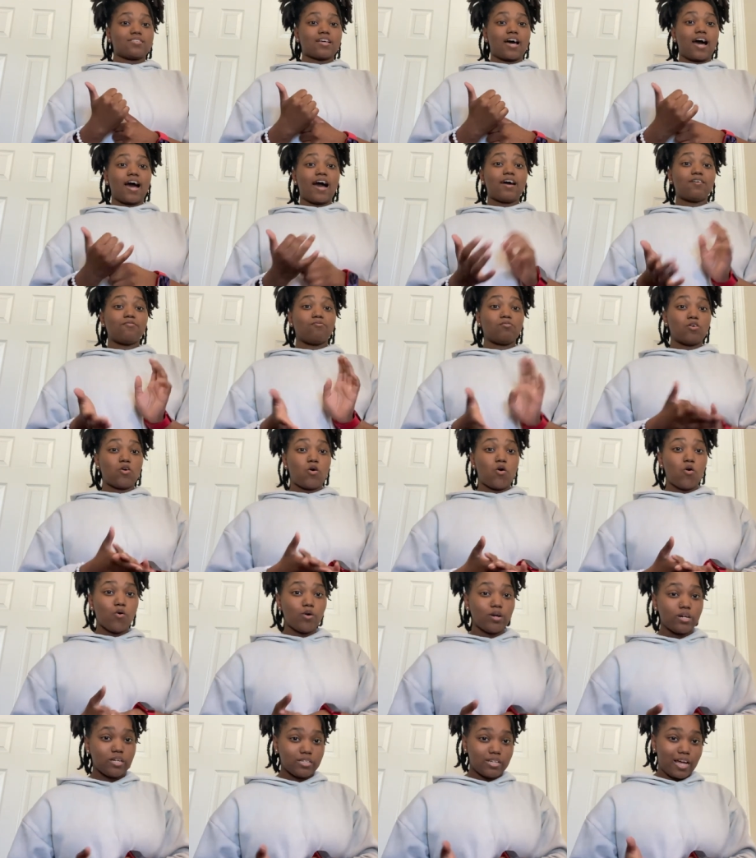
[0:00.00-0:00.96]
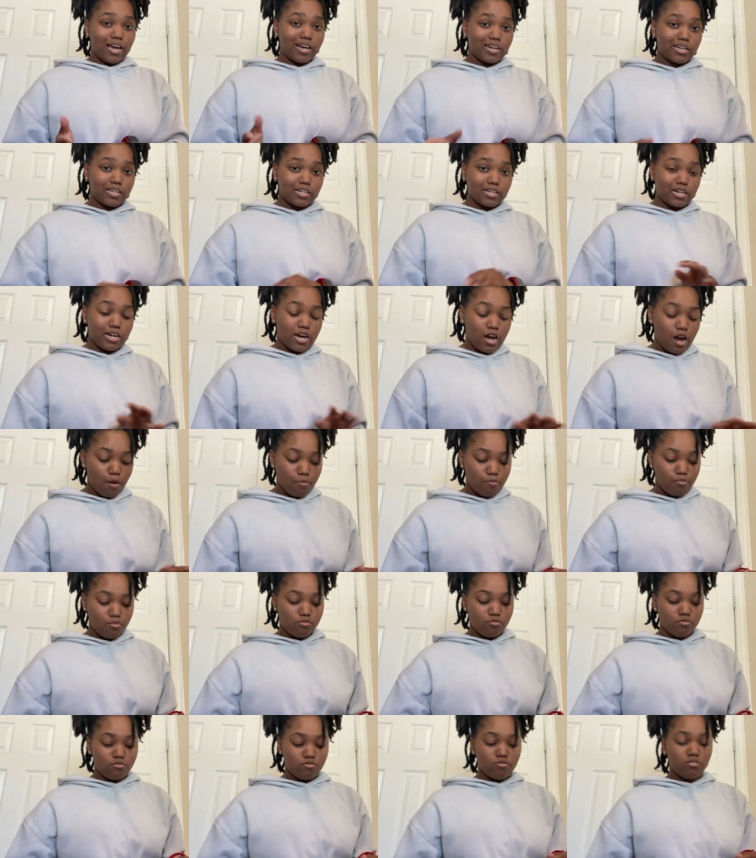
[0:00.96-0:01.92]
I recorded like a
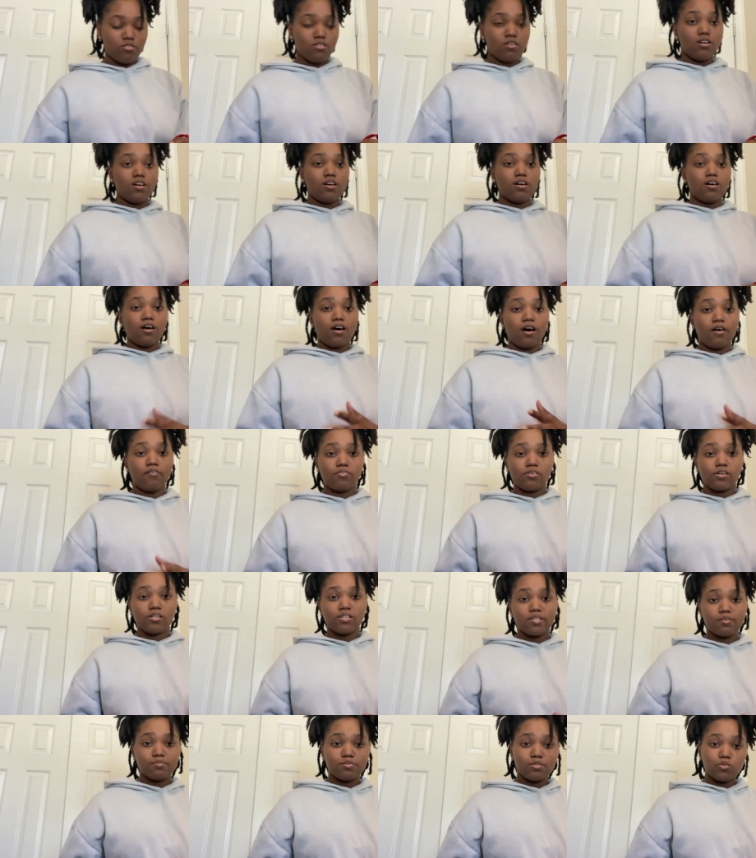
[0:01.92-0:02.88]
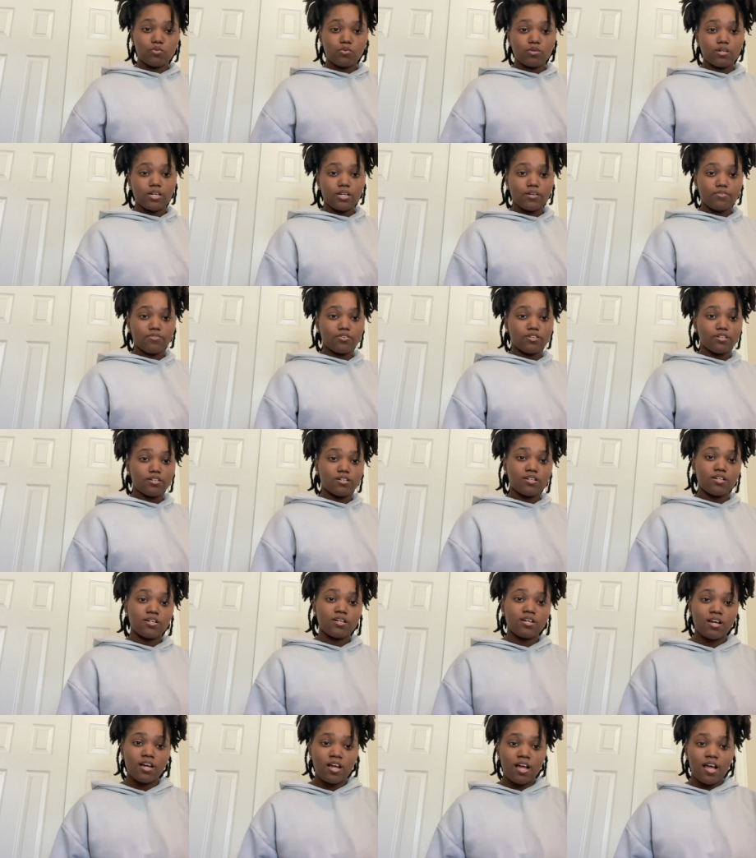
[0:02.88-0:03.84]
couple of clips or whatever
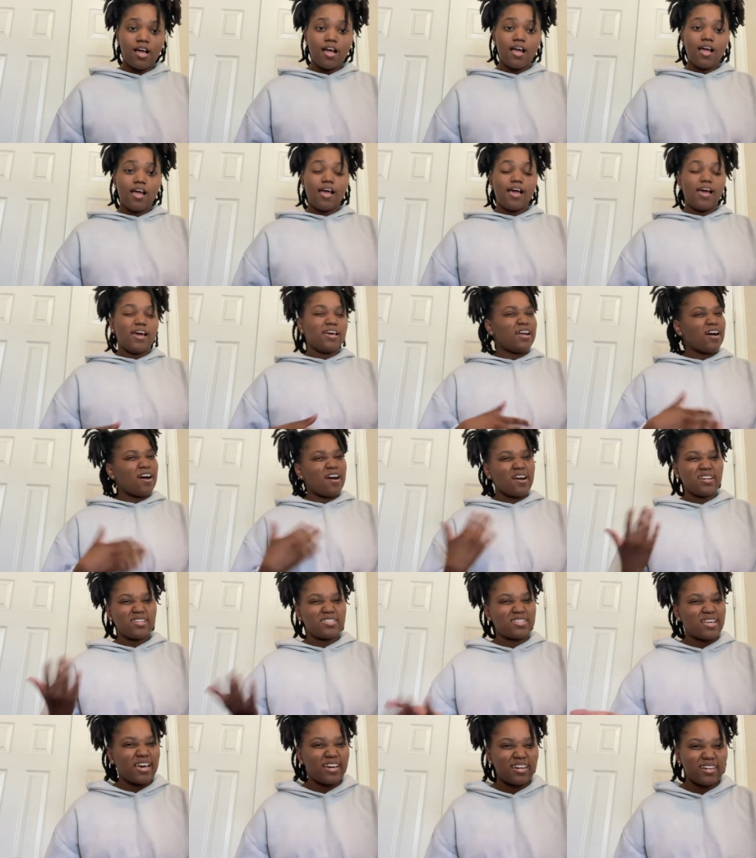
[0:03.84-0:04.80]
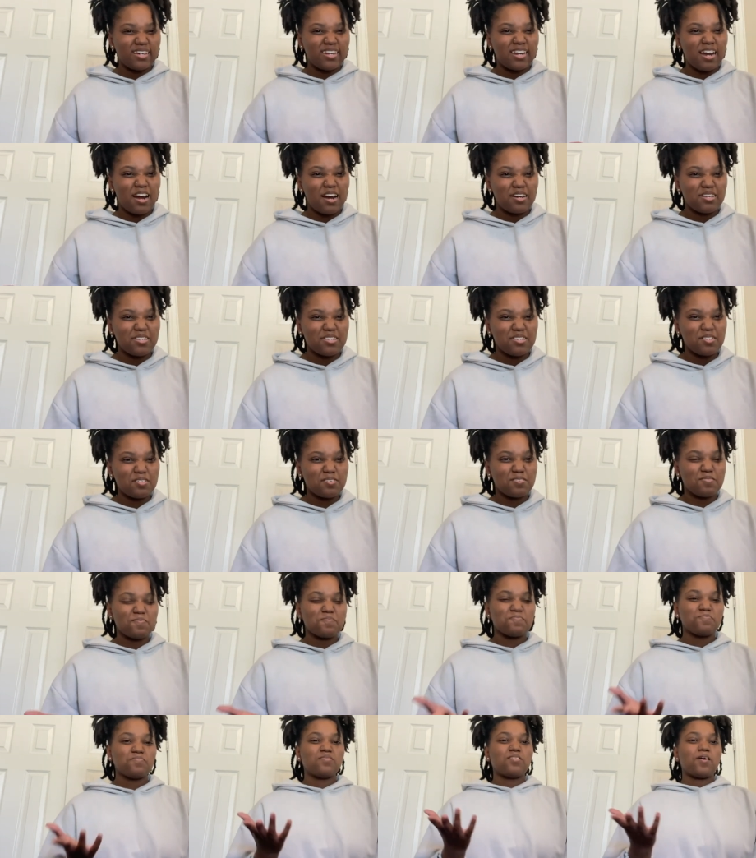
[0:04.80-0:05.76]
and I already take and I already took
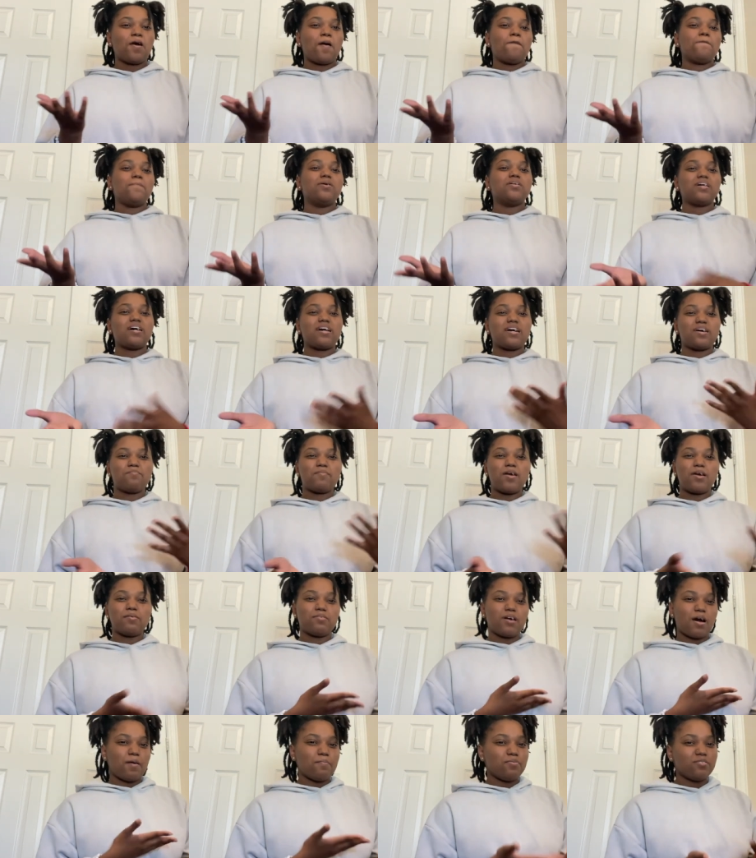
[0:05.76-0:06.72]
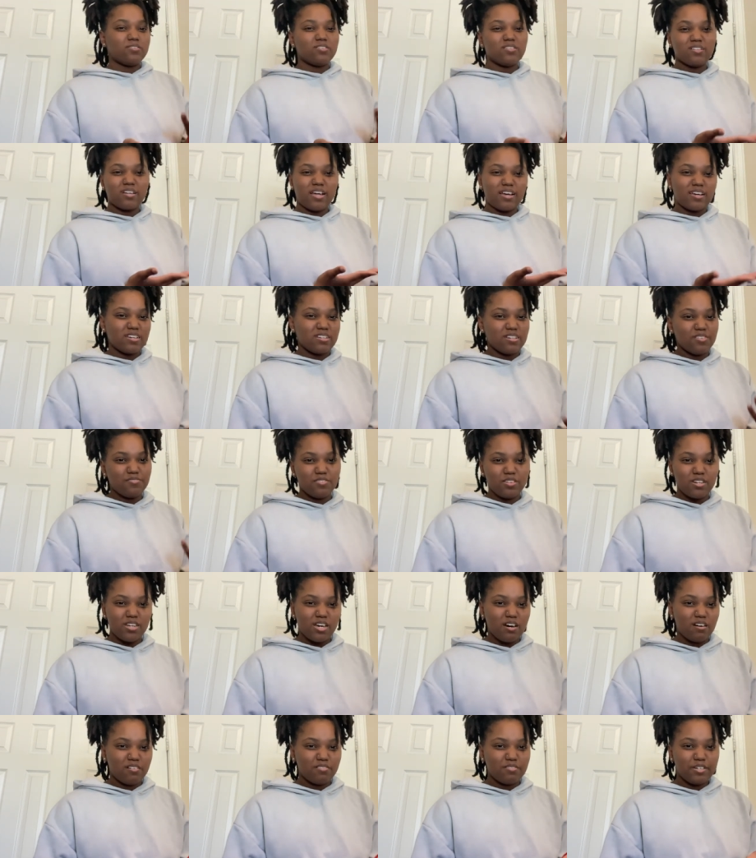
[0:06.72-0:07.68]
them, but like maybe I'll put it like in a
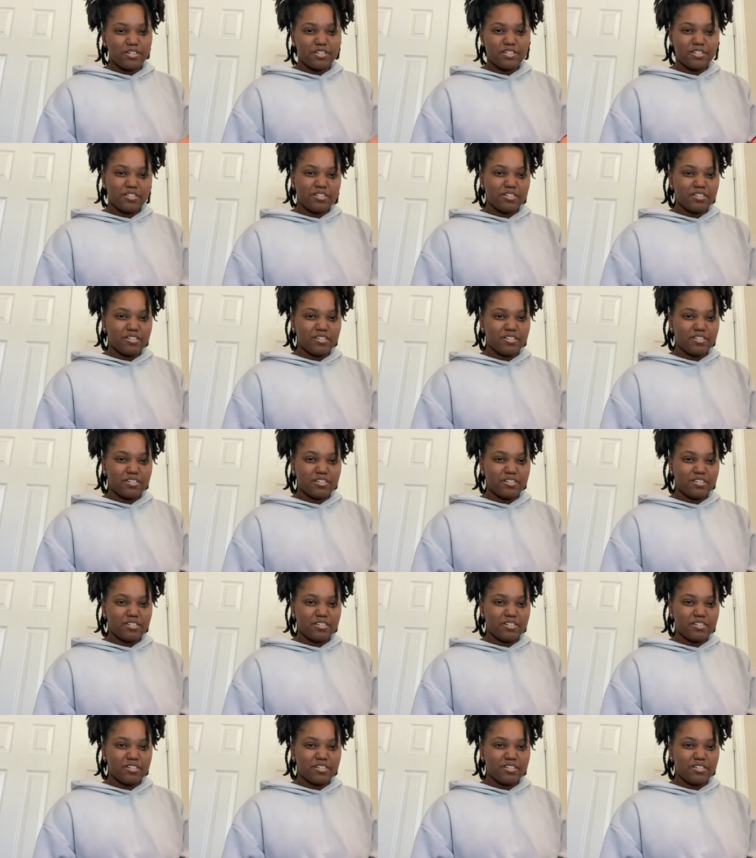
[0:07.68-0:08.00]
video here and